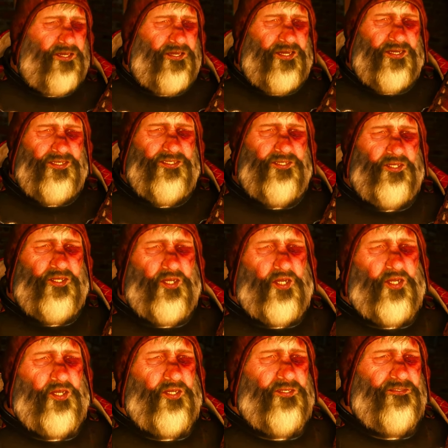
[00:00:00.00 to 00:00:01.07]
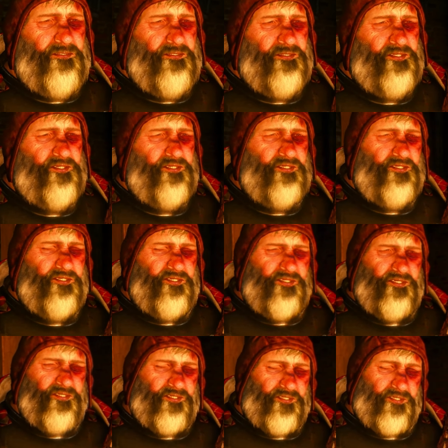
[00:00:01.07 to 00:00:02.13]
How does it know?
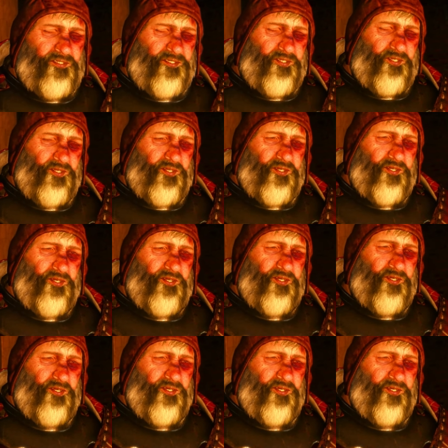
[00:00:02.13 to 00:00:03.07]
Blood ties.